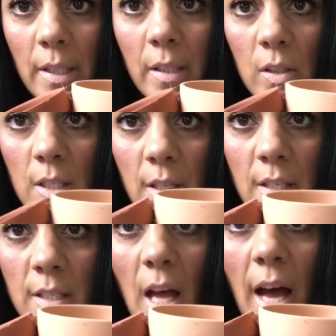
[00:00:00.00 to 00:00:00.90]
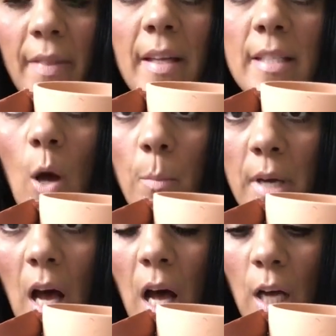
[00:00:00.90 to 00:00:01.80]
a little to the side. That's how I'm
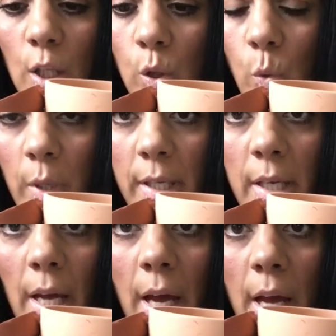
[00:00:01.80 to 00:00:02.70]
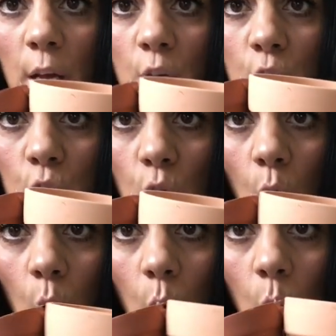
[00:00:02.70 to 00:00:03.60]
gonna hot glue it.
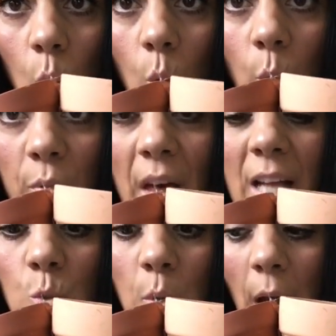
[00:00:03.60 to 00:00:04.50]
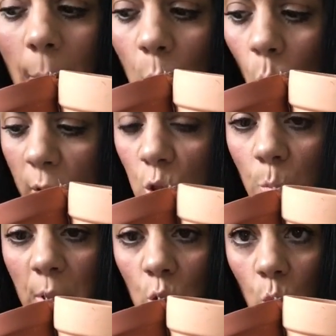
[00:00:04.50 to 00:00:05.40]
So that's what I'm going to
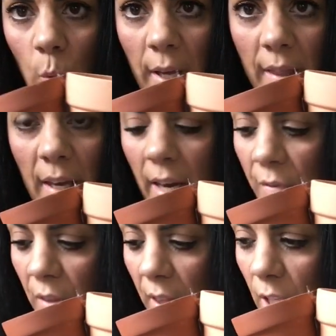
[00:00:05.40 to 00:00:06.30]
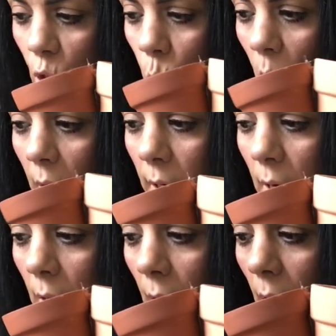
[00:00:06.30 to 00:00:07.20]
be doing. And then after this one,
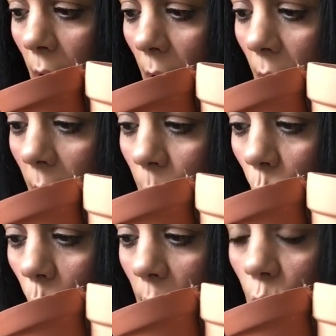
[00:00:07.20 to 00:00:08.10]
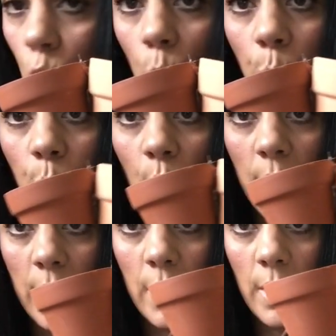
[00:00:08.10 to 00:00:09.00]
I'm going to
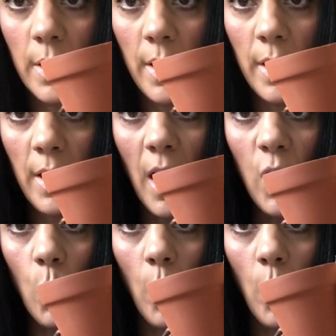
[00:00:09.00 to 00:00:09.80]
put the other